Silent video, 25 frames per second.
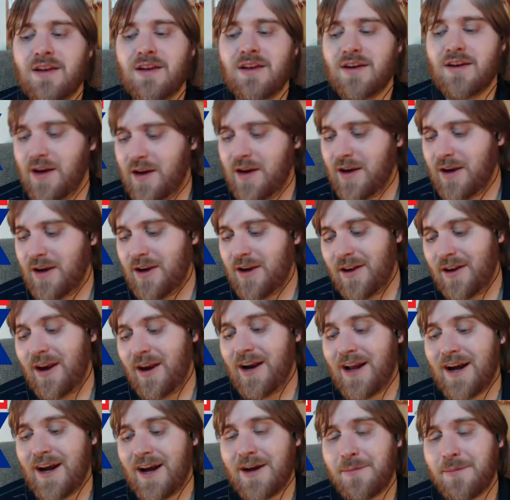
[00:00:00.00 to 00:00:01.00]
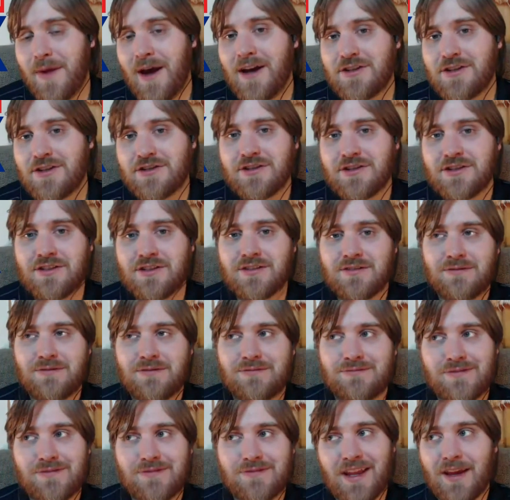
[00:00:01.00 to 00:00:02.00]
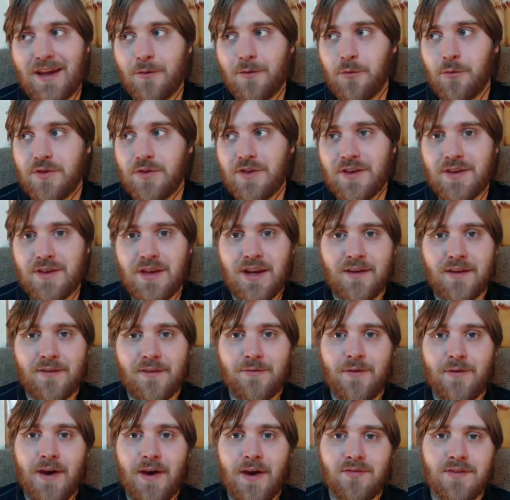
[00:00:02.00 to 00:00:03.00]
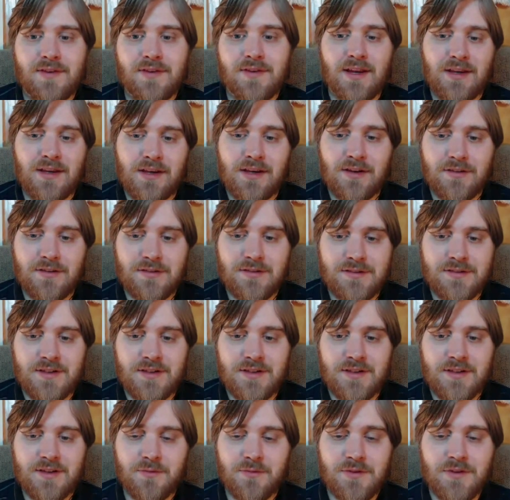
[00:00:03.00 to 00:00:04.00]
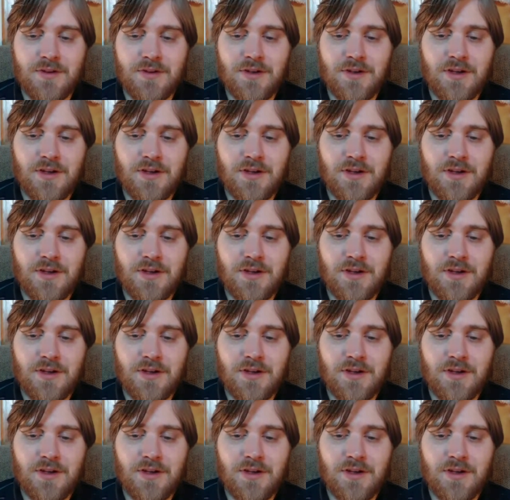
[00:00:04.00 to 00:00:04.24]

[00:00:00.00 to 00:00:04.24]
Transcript: And I imagine within the next 5 to 10 years, and then